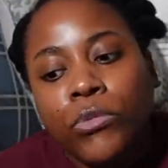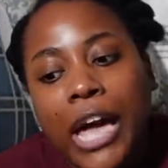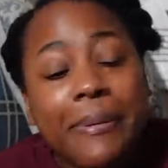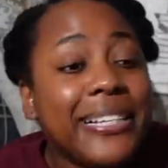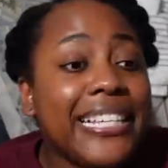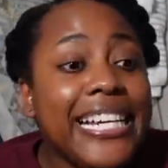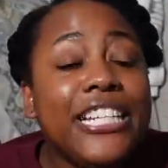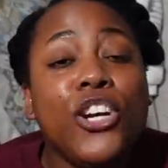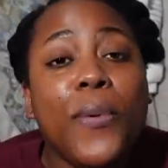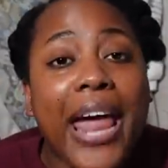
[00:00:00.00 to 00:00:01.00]
because um, I need
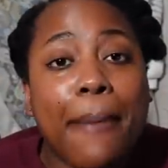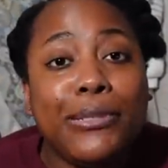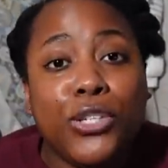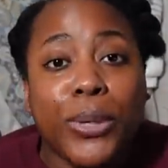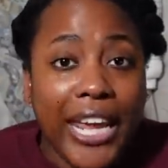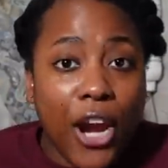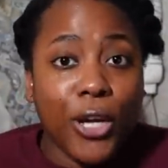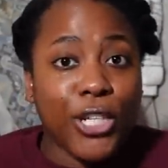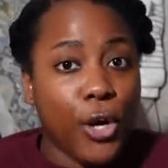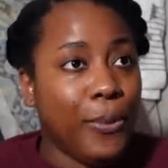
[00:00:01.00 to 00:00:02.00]
to know what happens to a
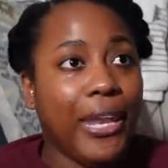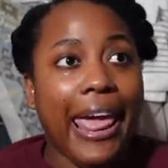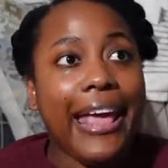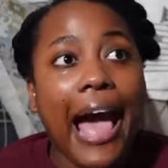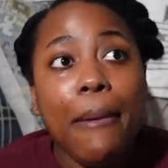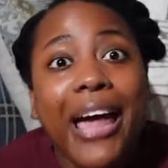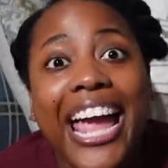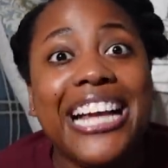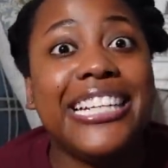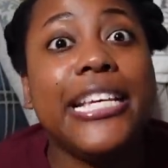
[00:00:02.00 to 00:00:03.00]
character, but like I'm
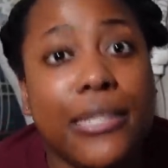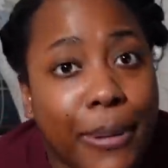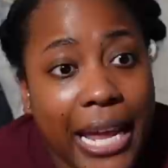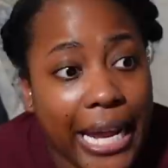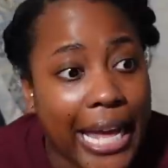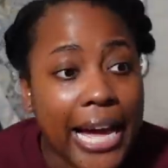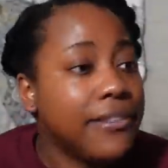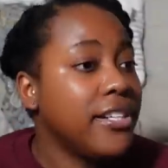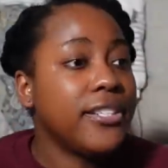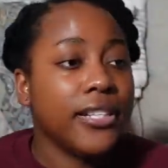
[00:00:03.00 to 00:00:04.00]
not anticipating it. I'm
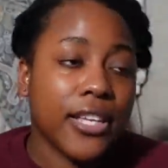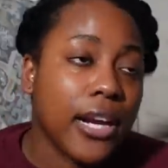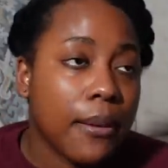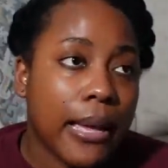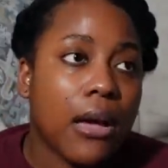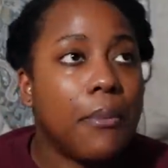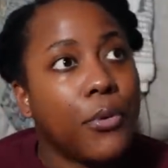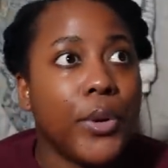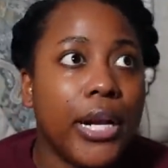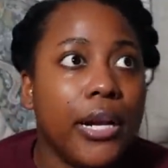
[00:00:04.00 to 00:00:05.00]
just, it's gonna come out, I'm
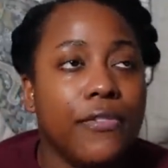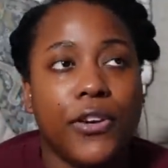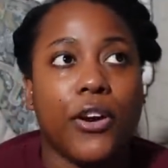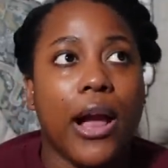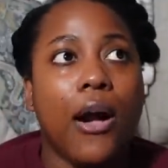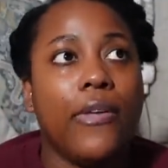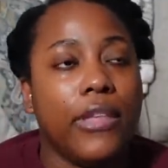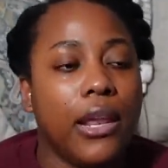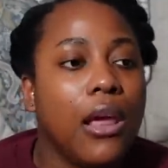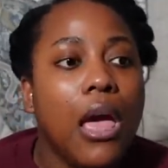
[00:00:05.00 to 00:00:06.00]
gonna read it to figure out, and
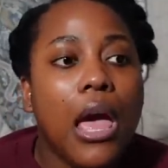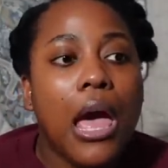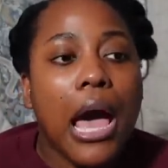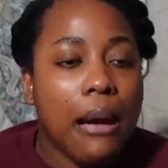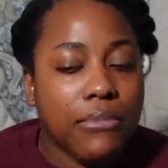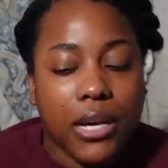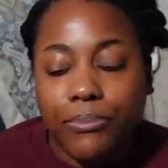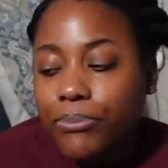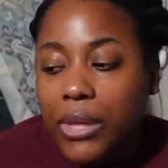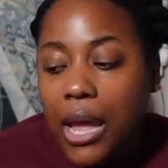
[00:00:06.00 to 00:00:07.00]
then I'm
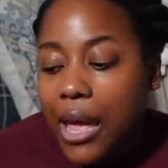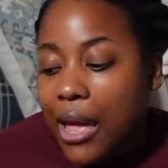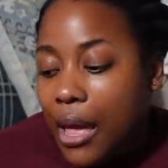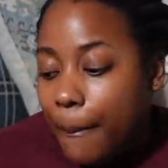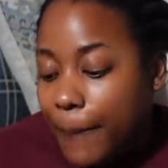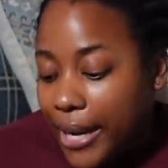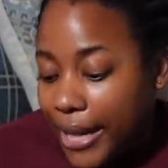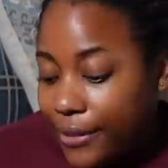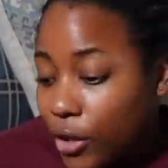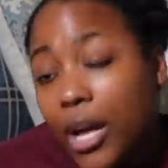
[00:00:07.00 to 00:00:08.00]
done.
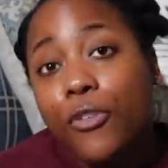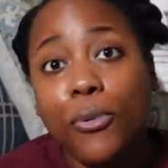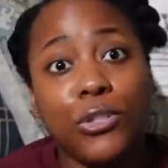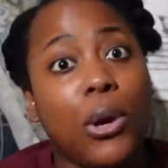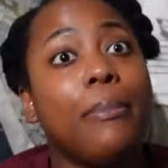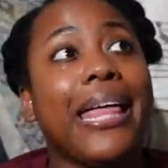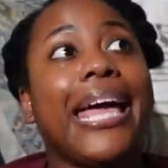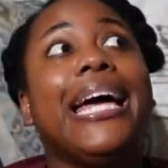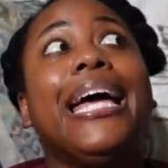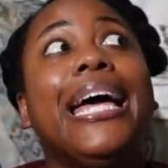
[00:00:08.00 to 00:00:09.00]
But there are other ones where I'm
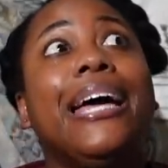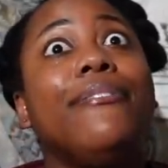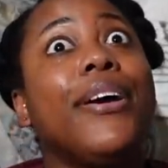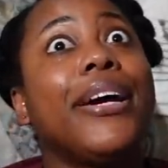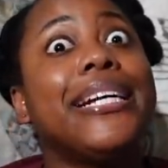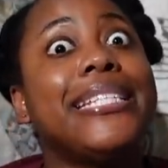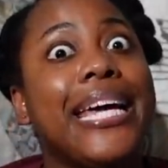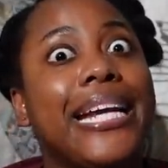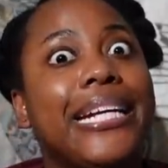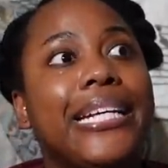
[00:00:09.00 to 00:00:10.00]
like very
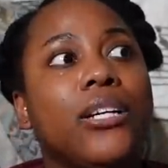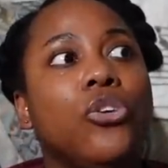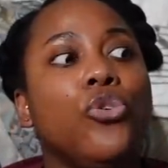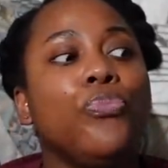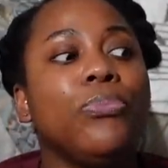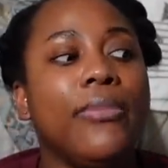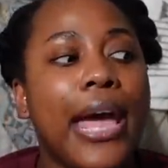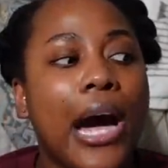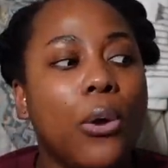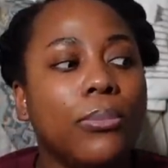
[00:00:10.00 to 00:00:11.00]
excited.
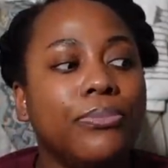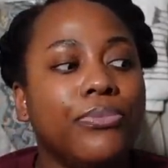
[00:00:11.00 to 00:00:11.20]
Now,